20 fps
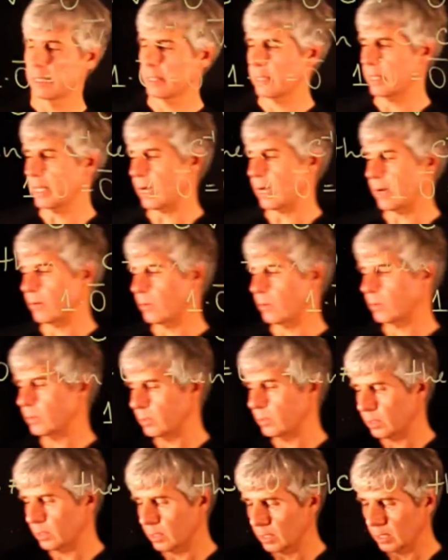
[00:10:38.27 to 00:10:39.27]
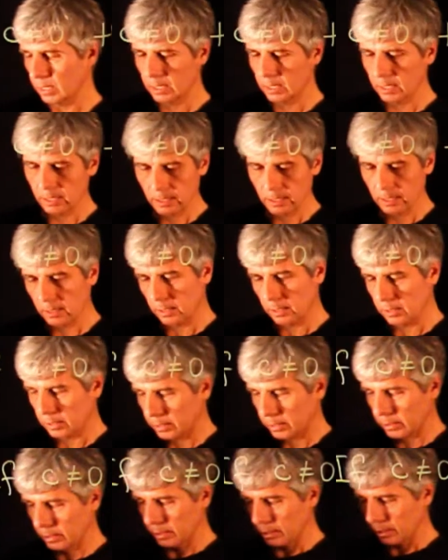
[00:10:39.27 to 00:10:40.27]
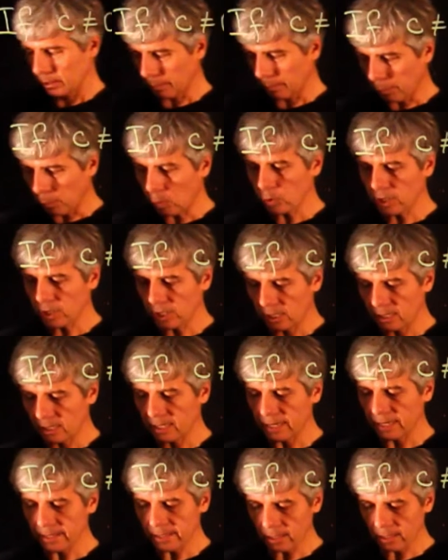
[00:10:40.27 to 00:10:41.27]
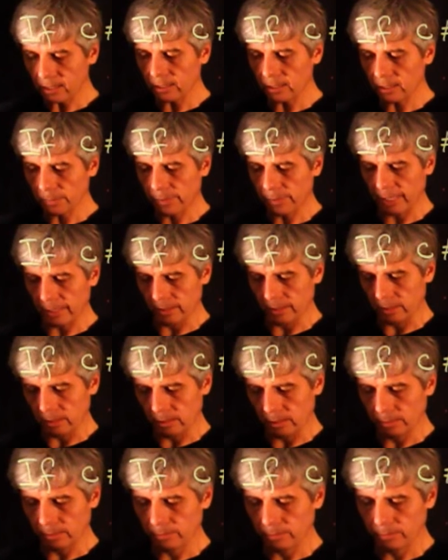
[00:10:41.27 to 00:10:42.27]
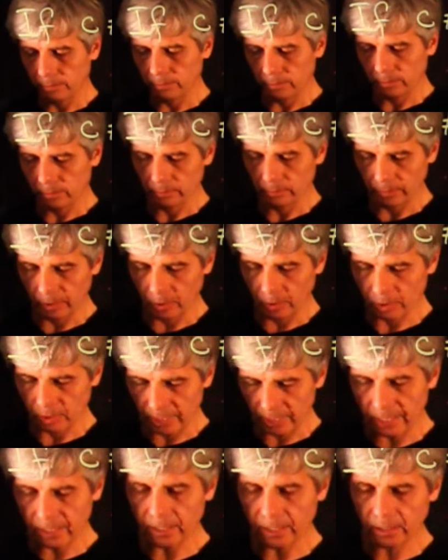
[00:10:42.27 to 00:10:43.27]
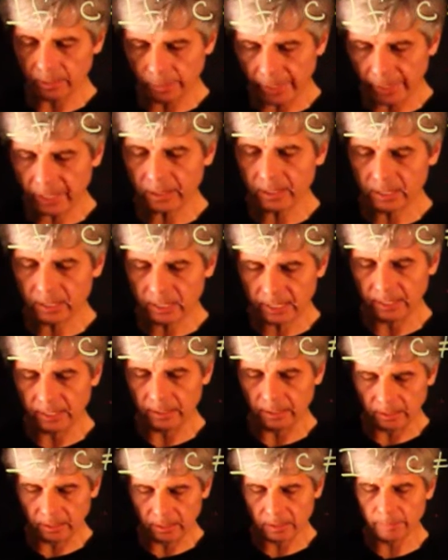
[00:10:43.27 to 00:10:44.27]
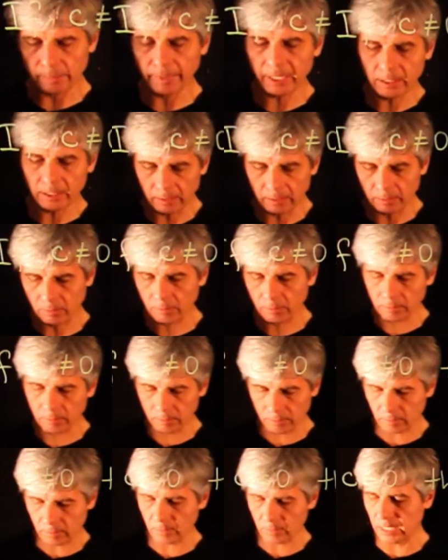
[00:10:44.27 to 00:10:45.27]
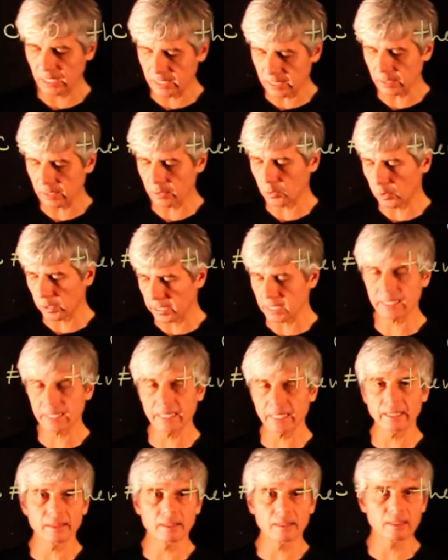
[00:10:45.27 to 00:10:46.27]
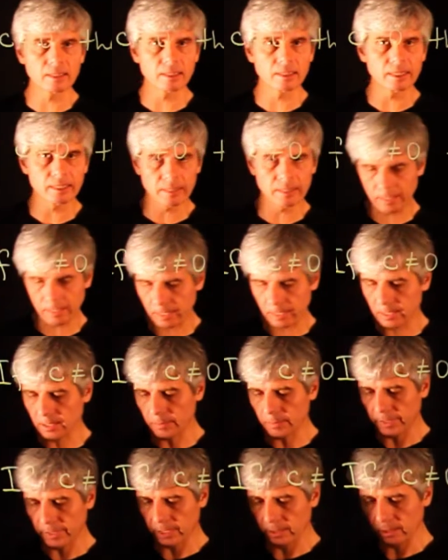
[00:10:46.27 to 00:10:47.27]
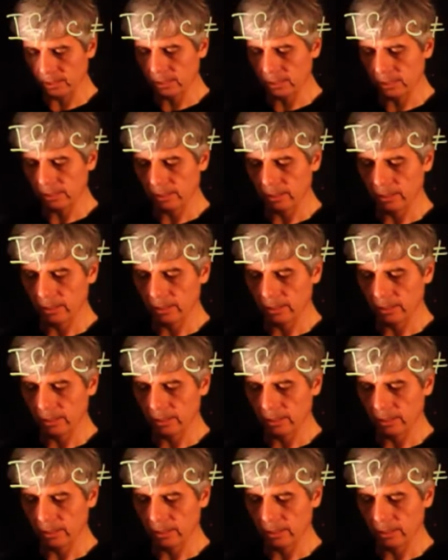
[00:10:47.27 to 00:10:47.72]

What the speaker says: Now, suppose it is linearly dependent, because linear dependency is easier to understand than linear independency.